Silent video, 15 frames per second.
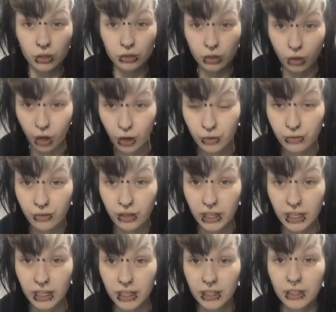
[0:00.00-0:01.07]
So
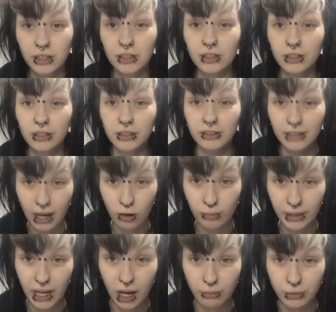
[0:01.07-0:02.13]
hopefully that will
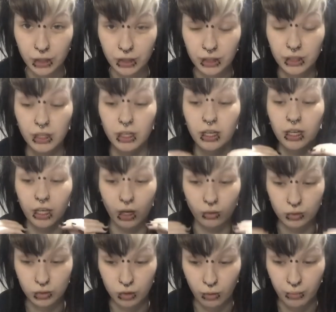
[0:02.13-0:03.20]
be happening and I
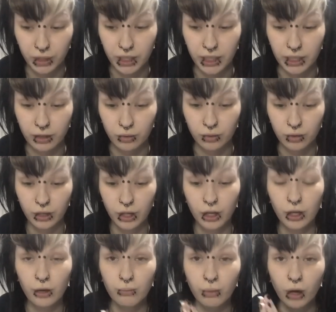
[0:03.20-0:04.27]
will stop being ill.
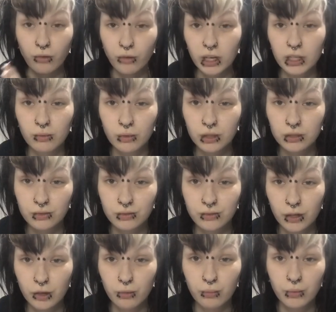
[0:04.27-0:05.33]
But I really wanted to
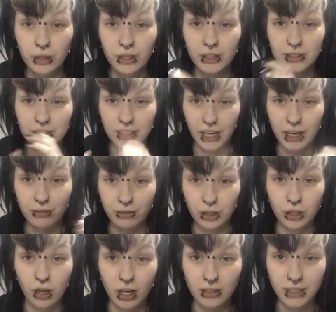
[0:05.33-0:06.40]
film today for
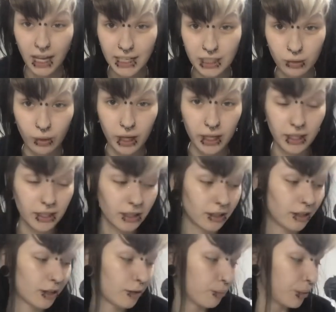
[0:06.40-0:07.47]
you guys anyway
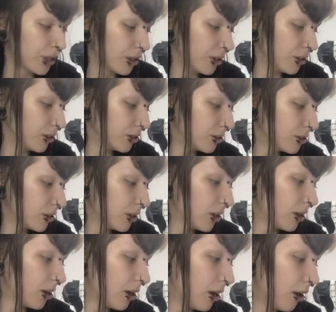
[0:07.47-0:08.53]
because
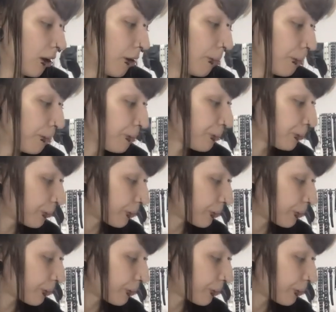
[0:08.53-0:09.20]
um,